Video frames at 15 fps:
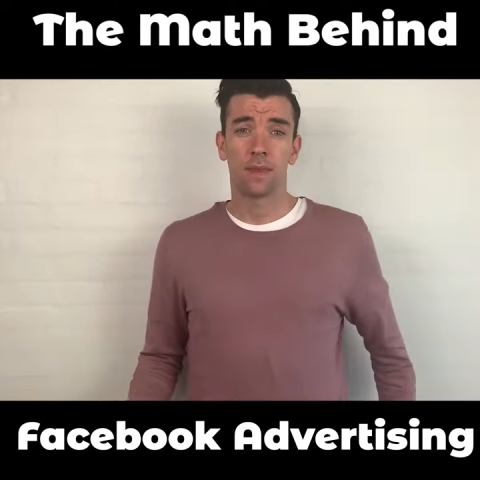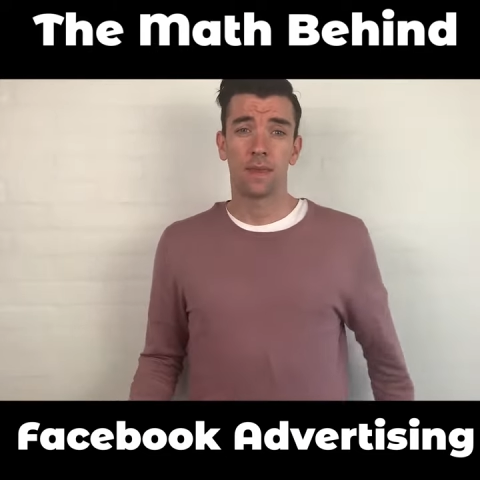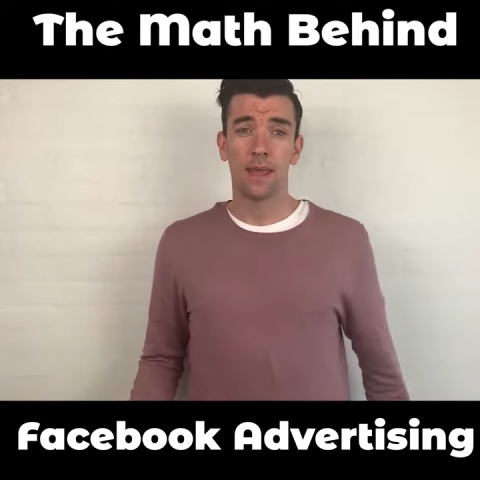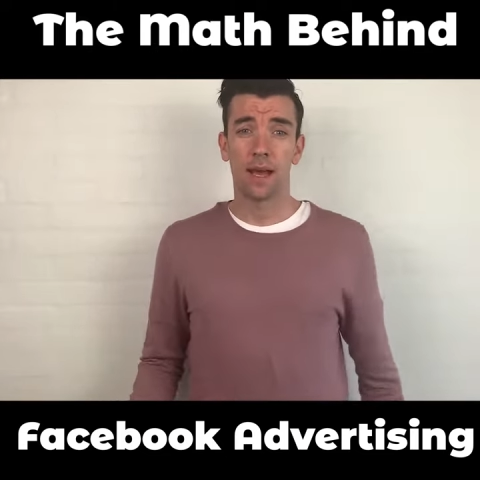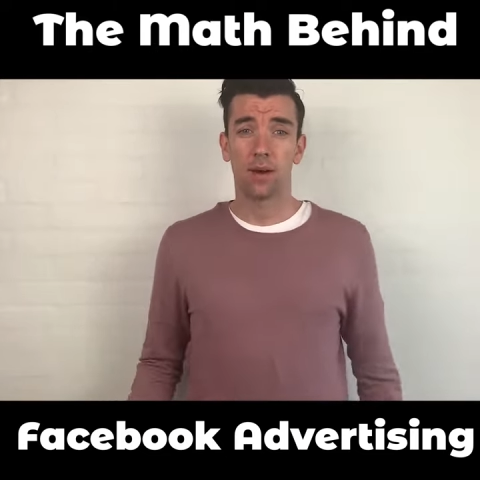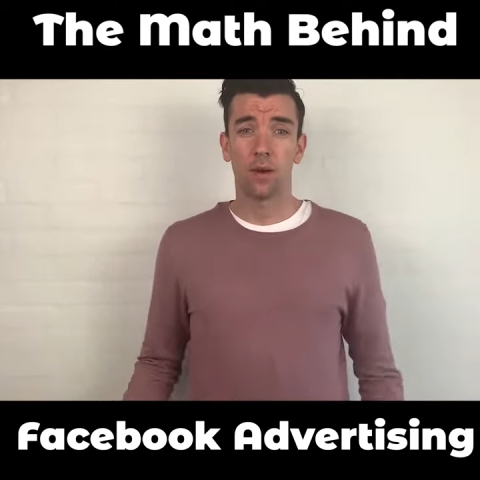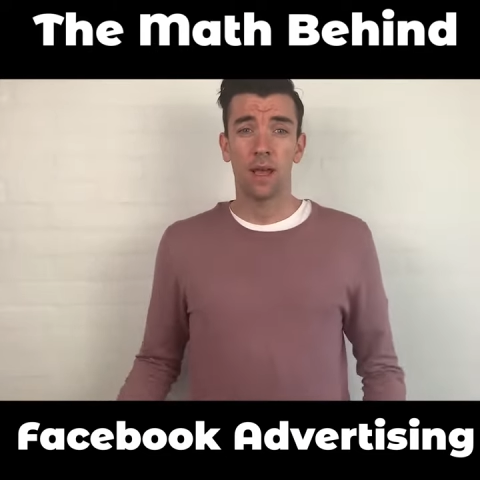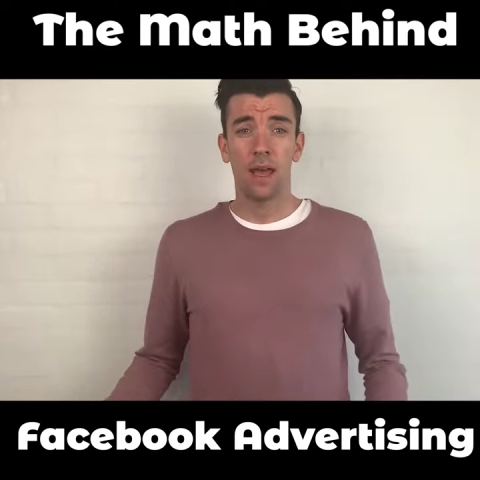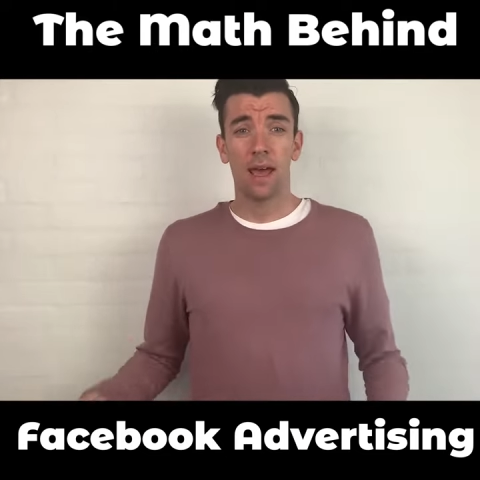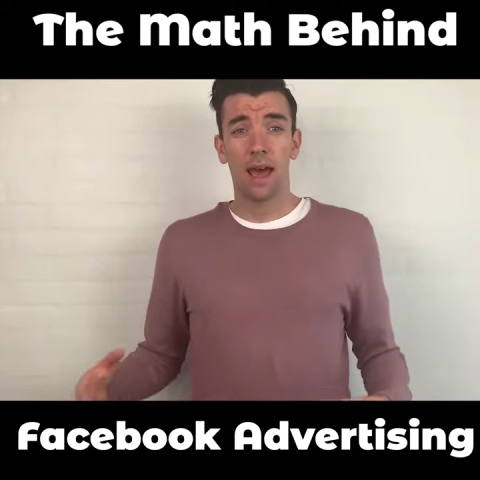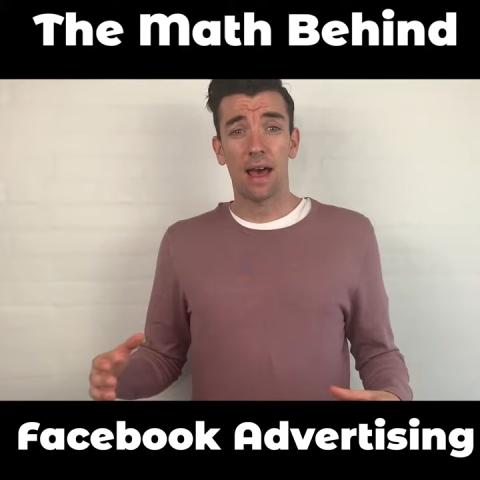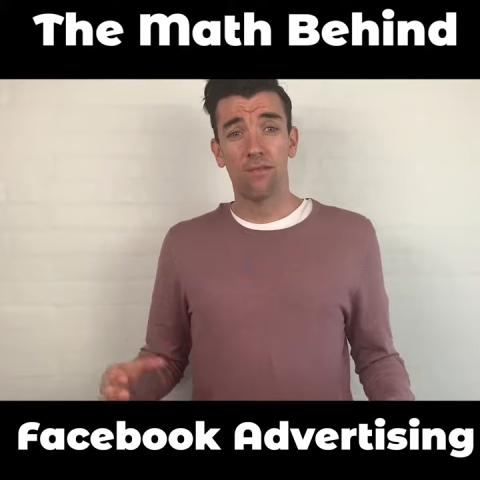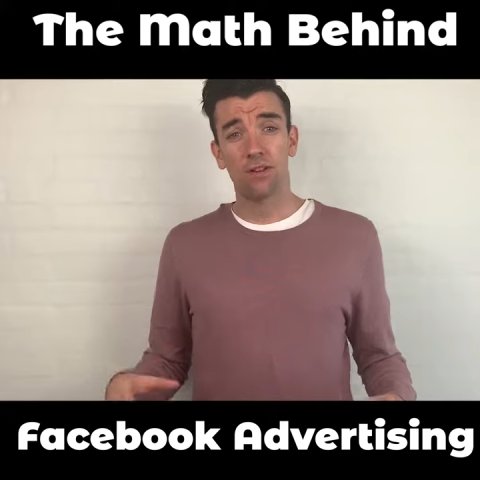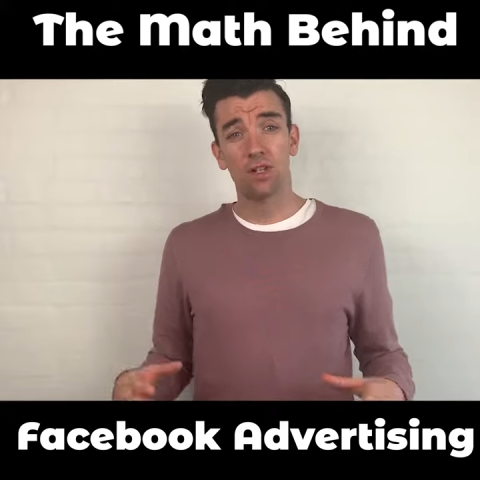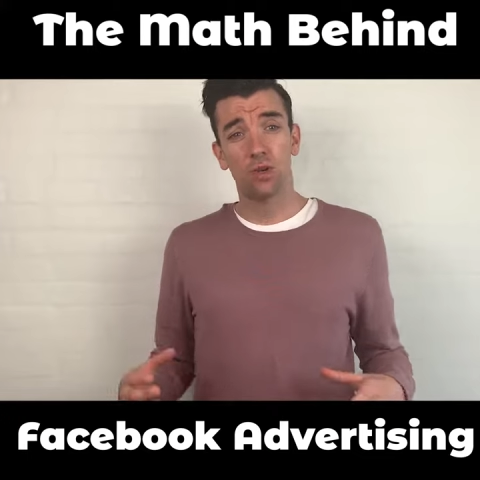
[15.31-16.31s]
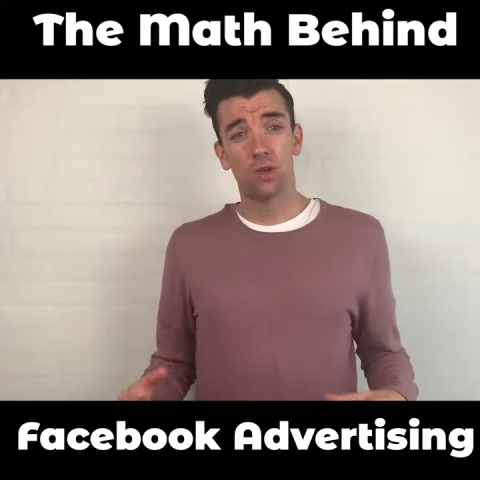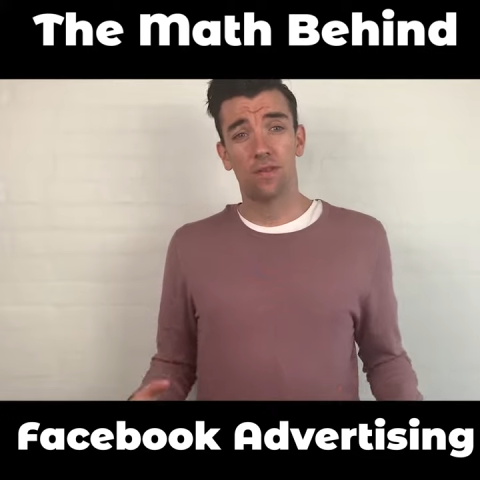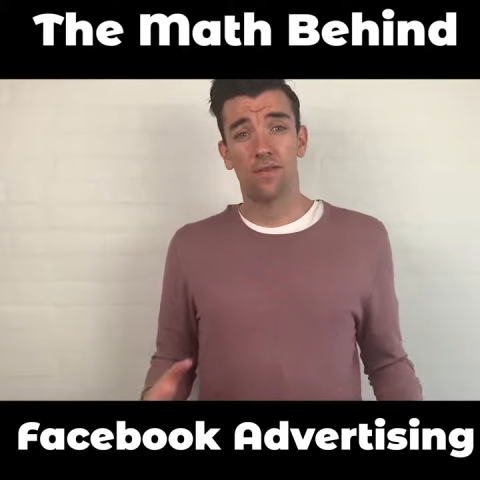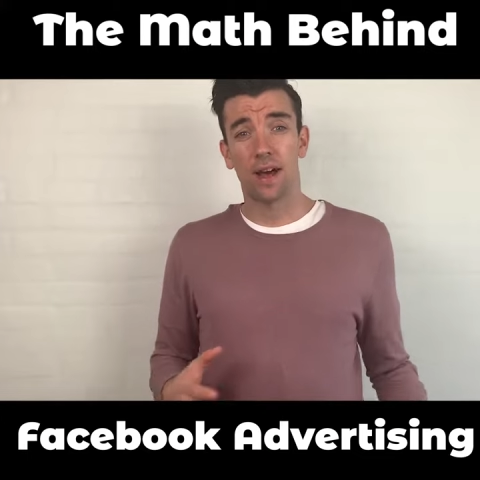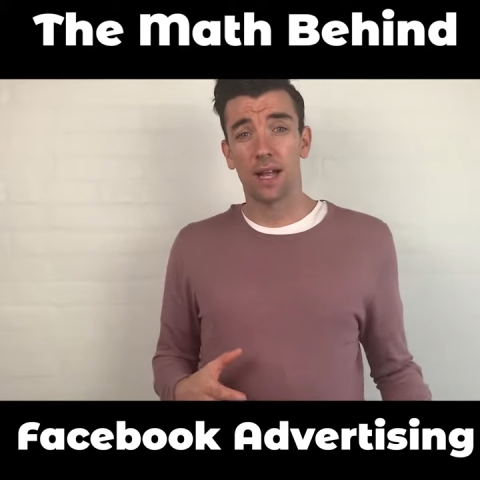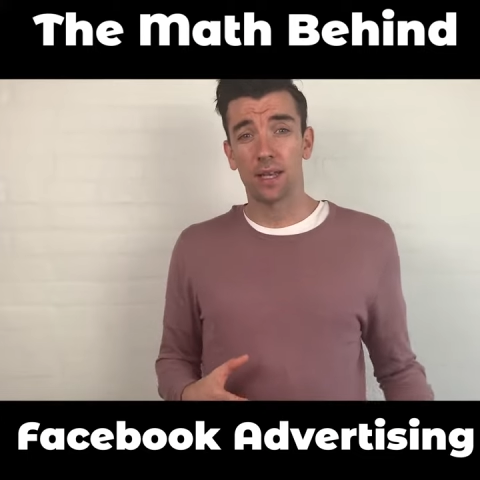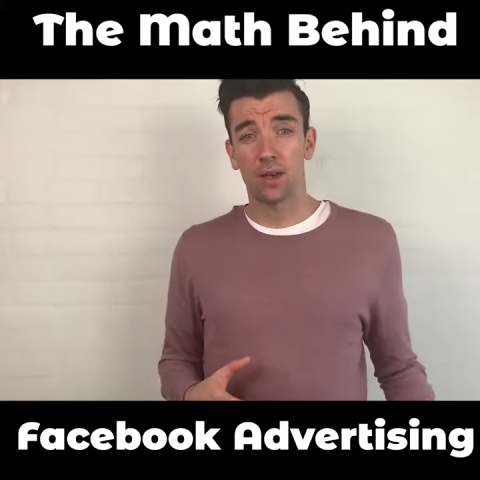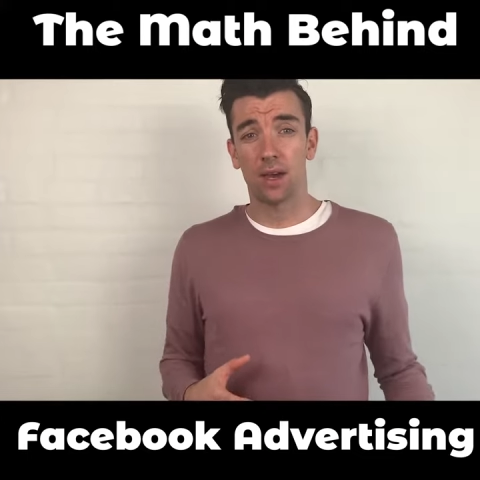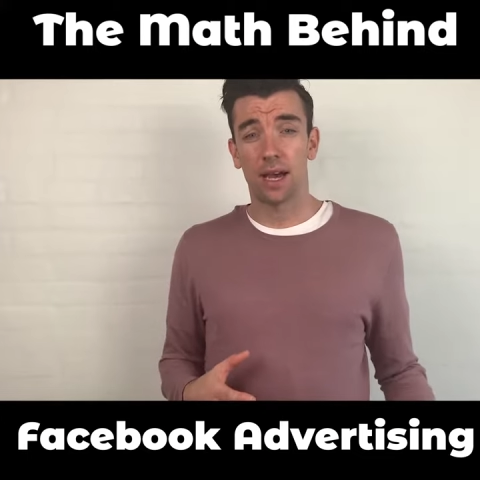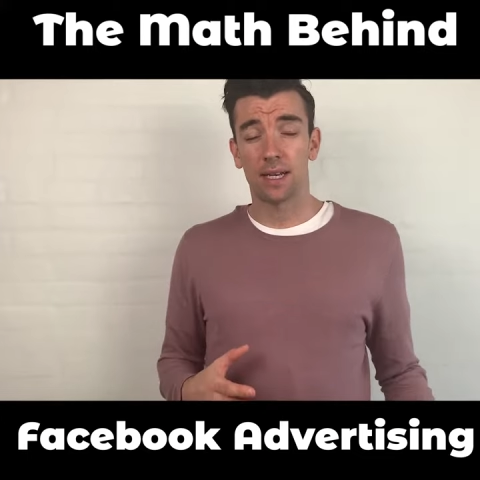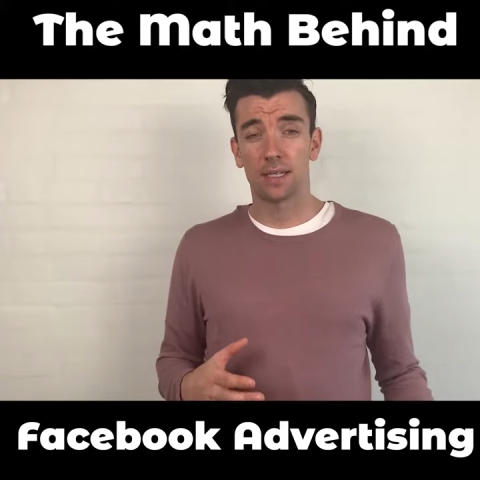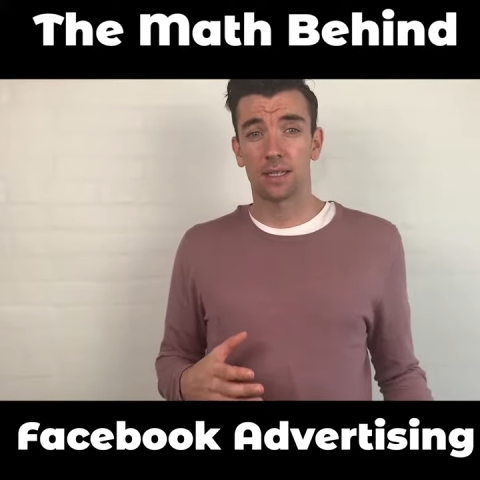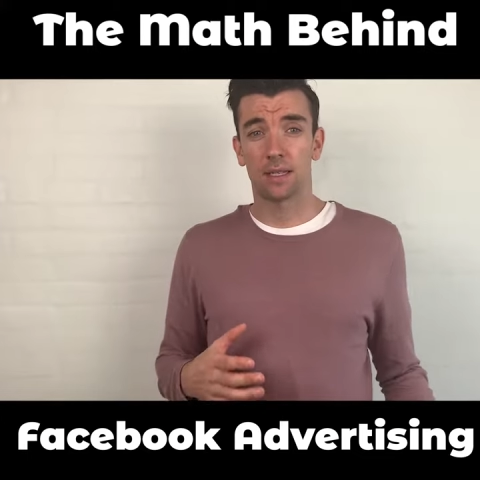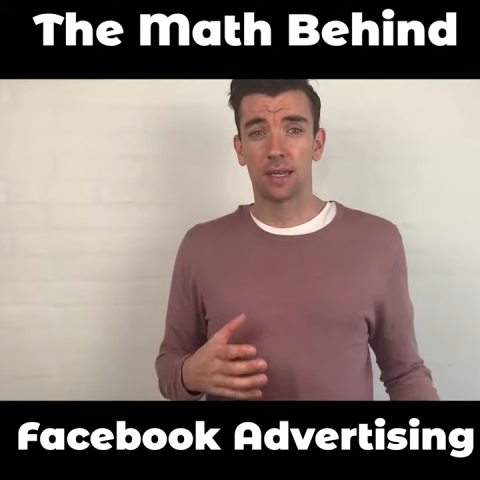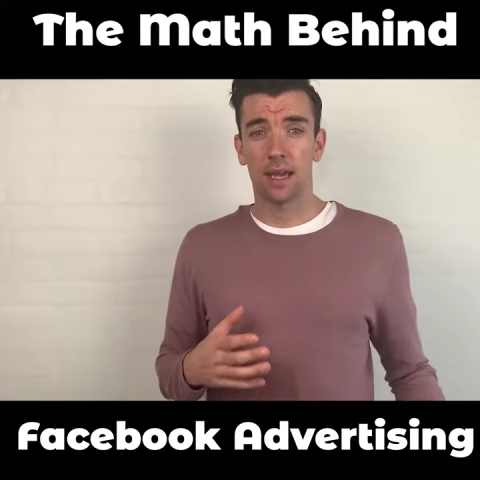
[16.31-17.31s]
Now, average order value
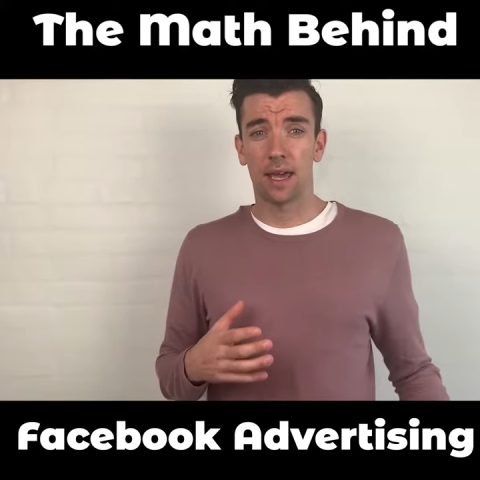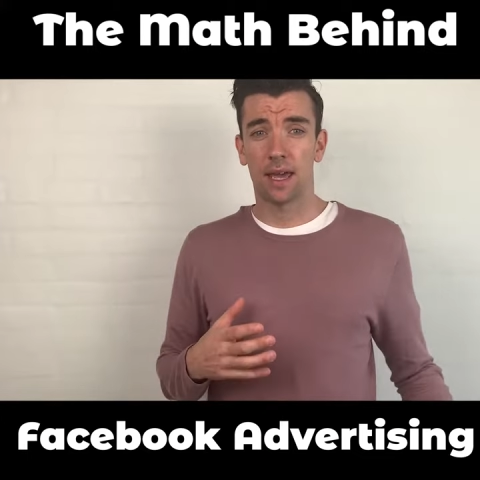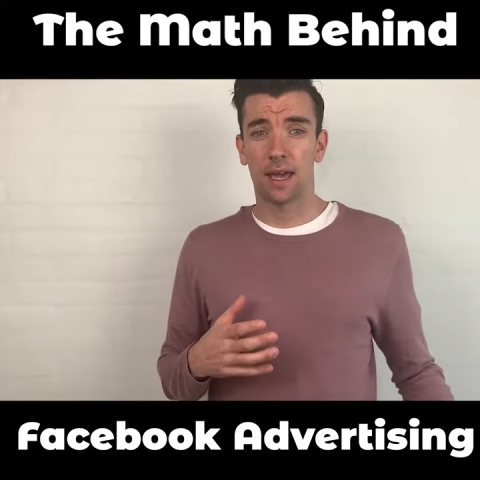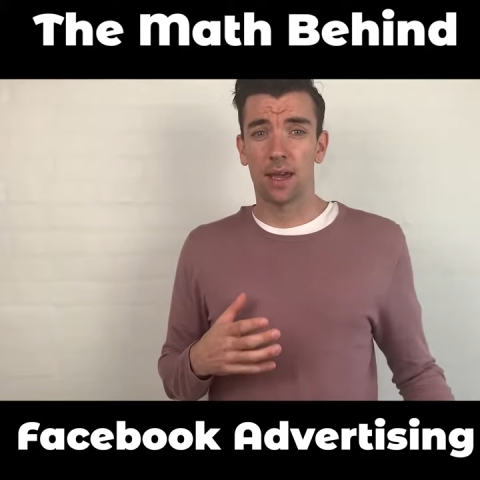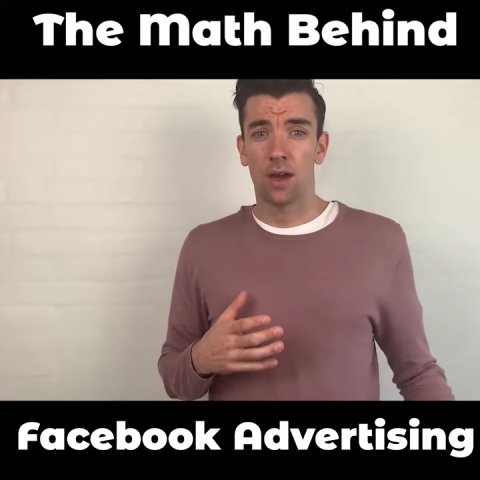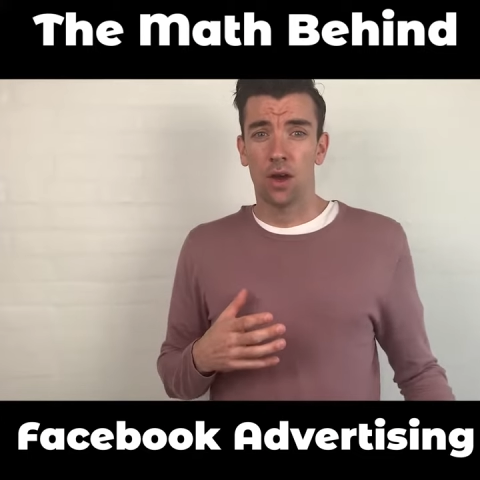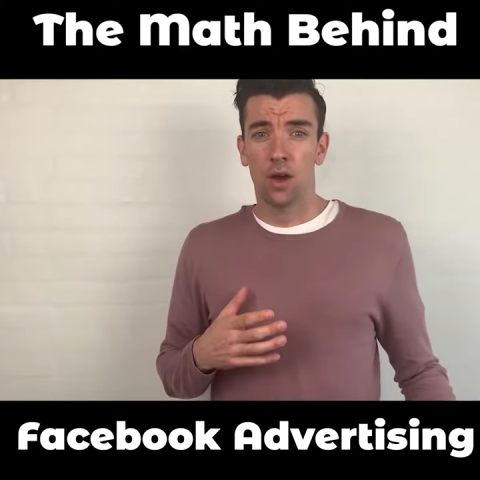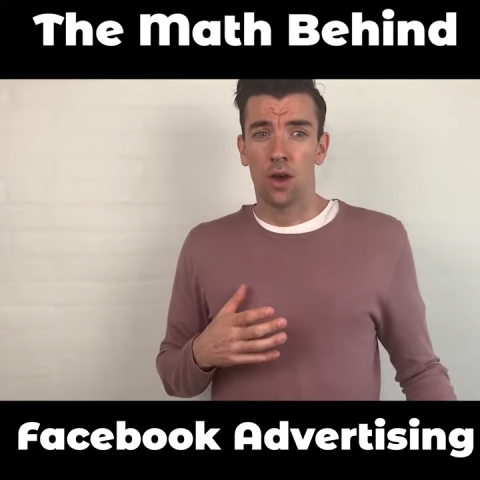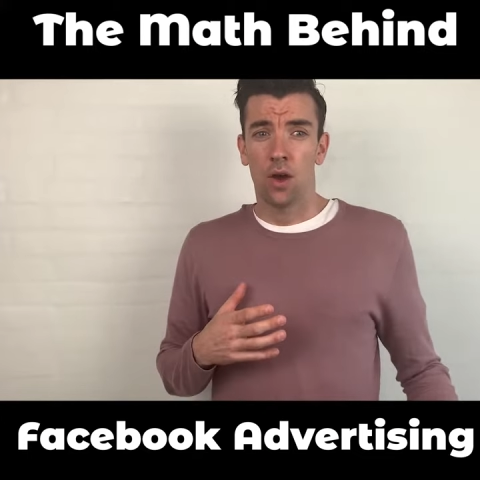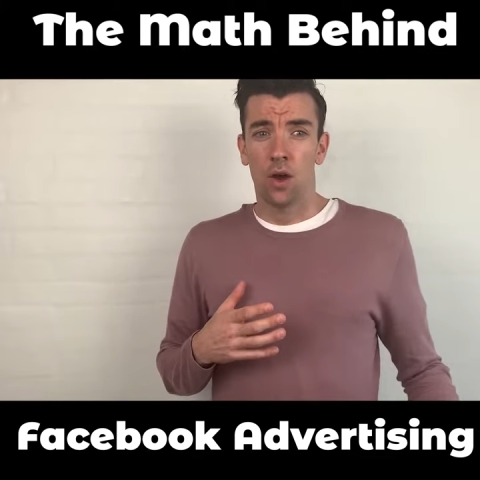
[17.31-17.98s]
has a